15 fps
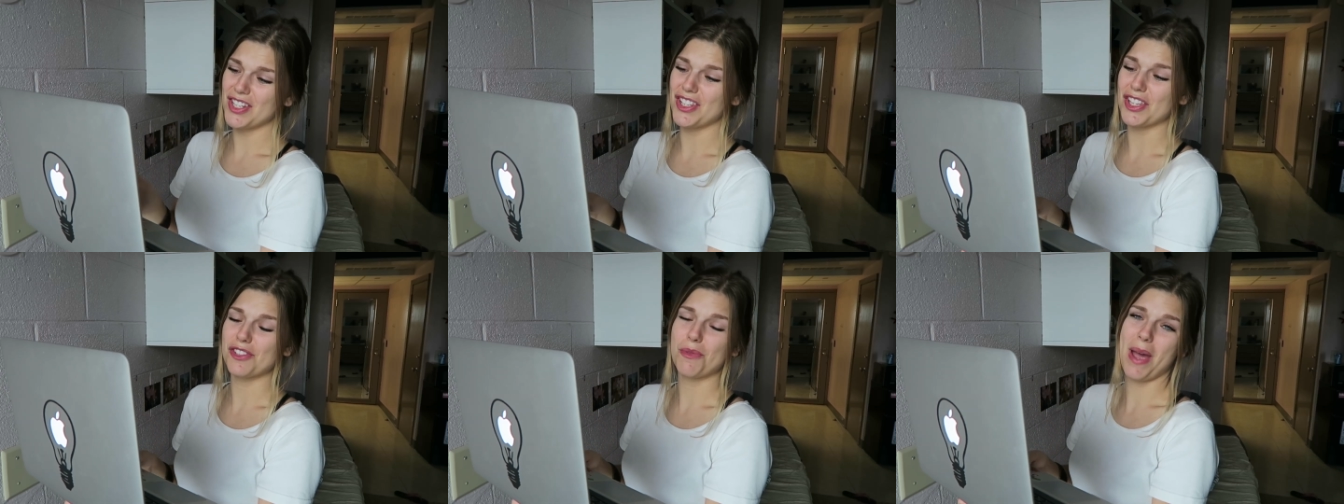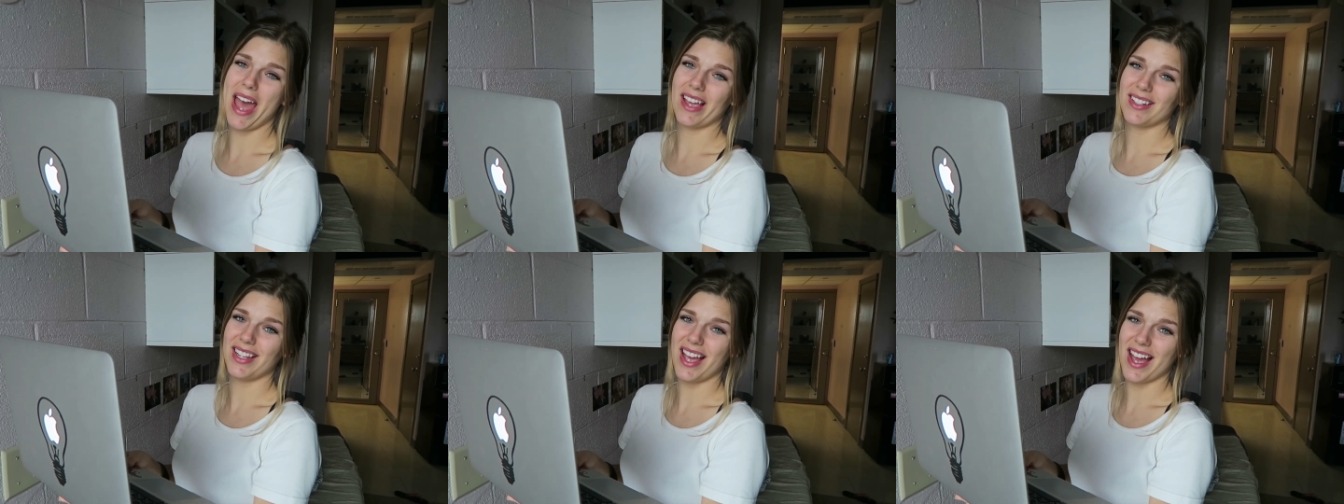
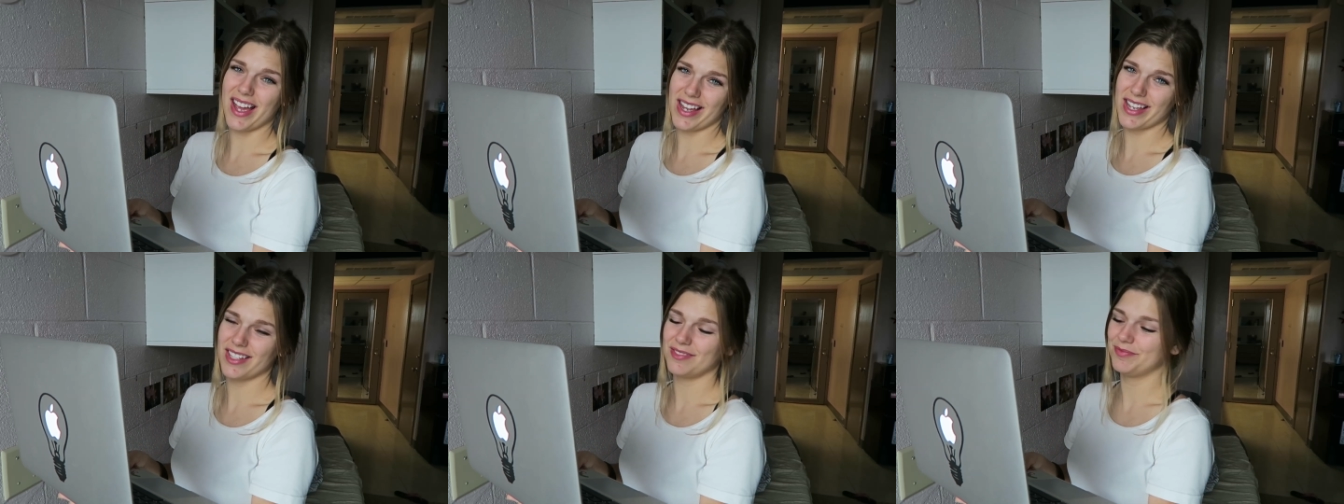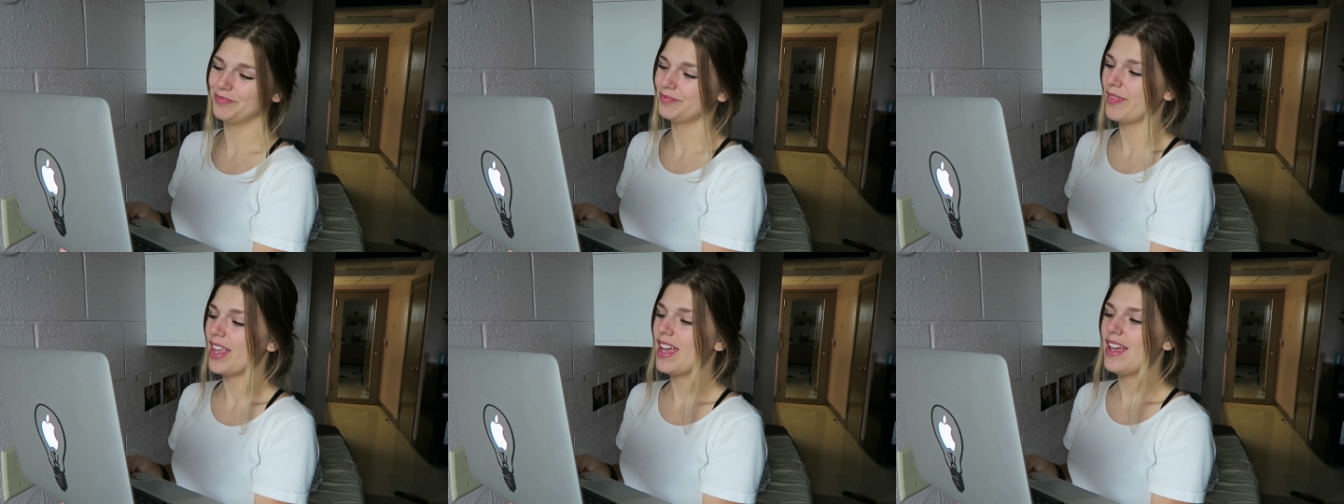Deswag duck.
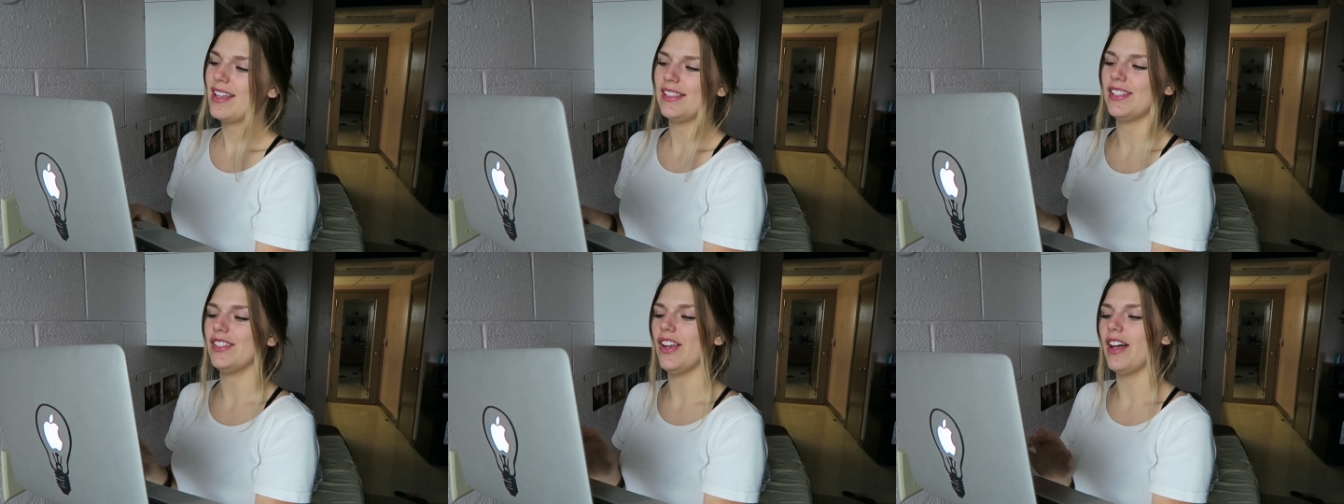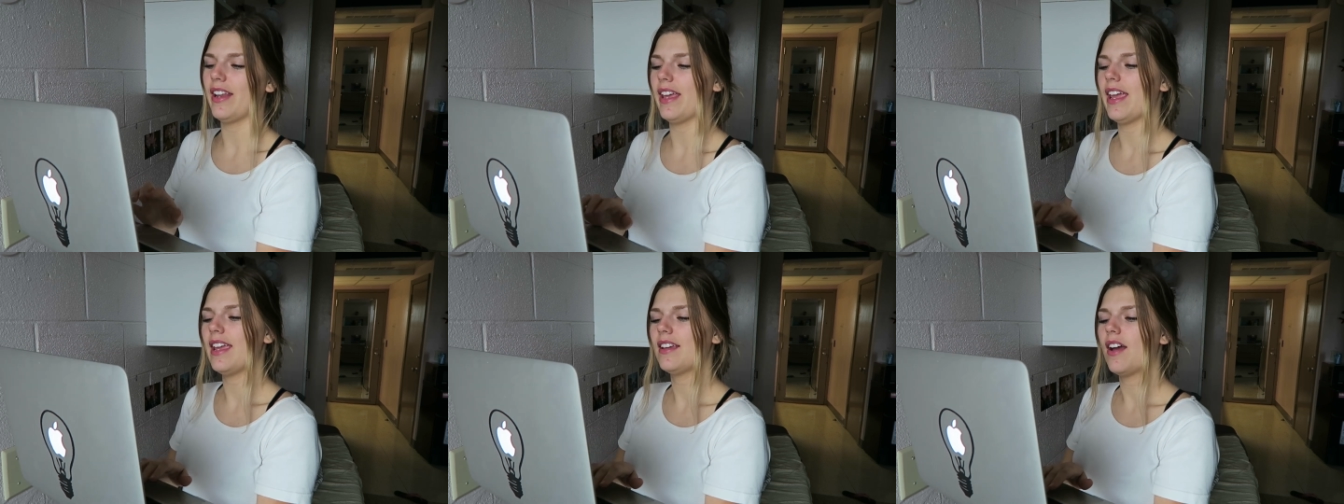It's not
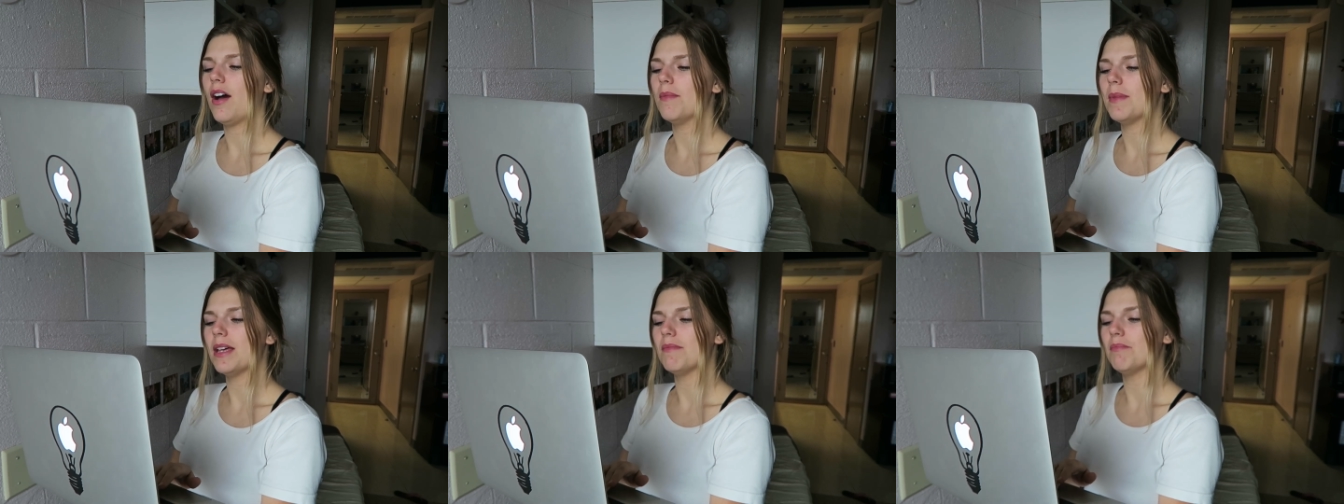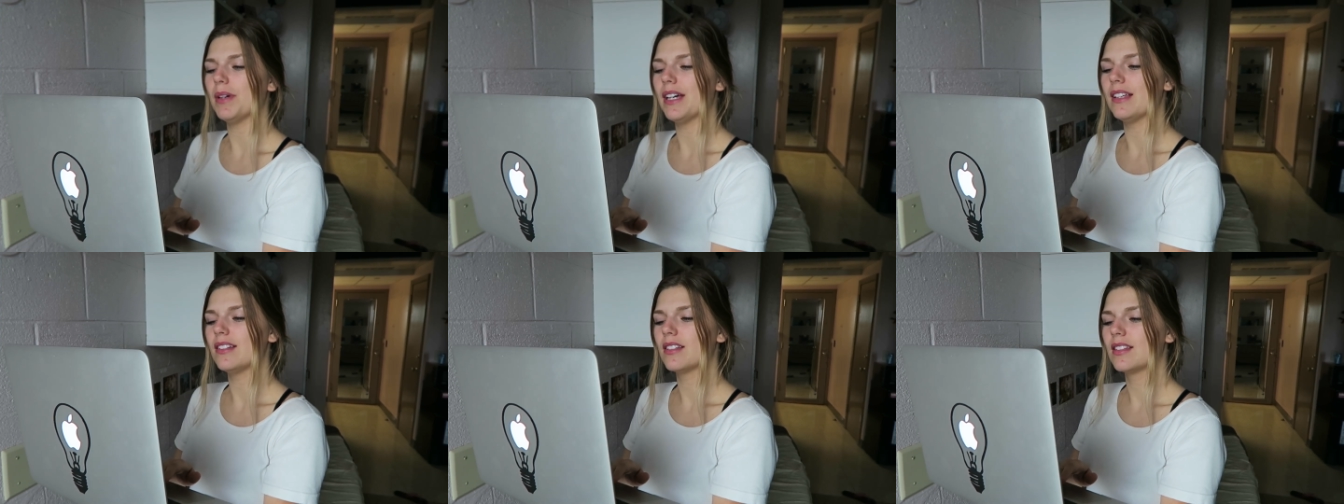a hate comment,
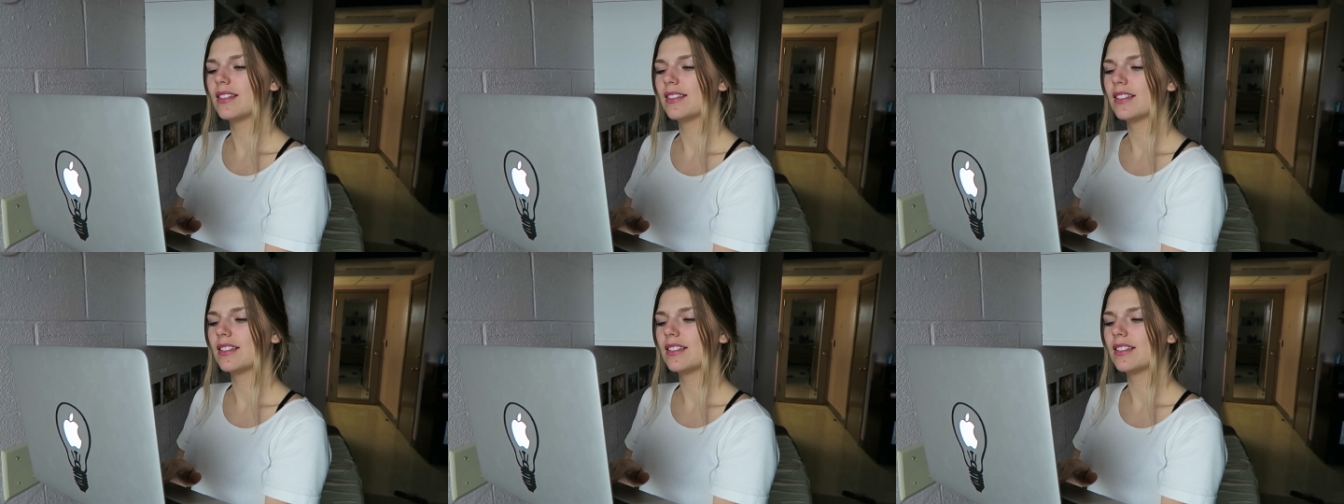but